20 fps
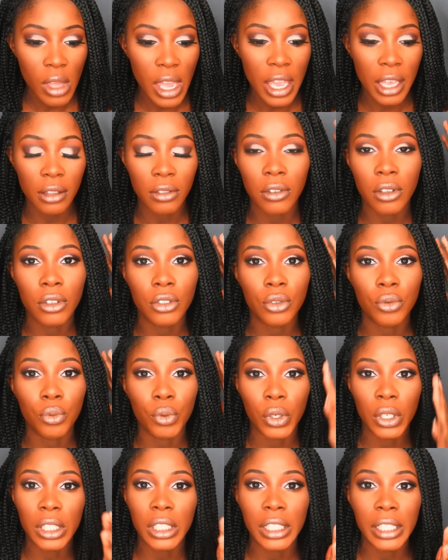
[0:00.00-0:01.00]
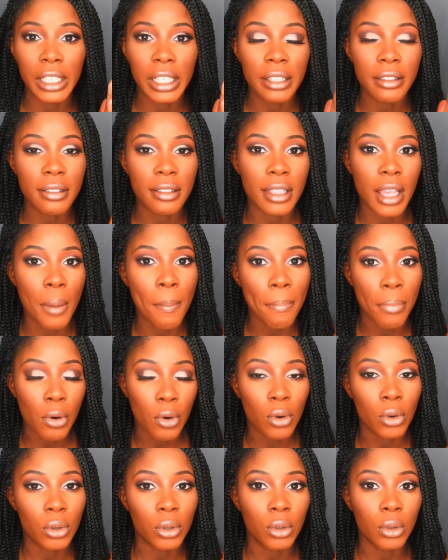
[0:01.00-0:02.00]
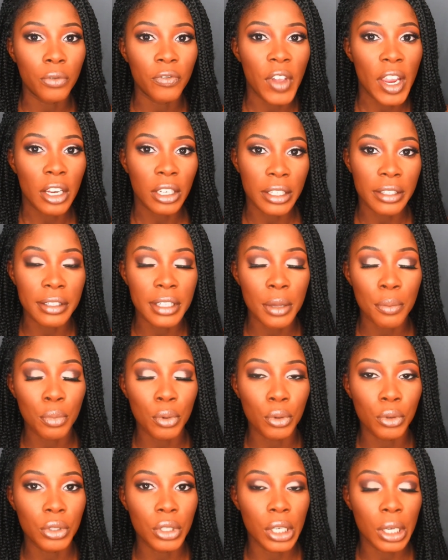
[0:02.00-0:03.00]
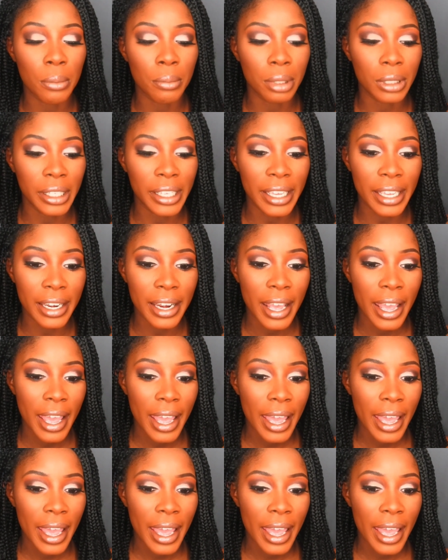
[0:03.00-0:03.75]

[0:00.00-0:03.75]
It looked really simple, fairly simple to complete,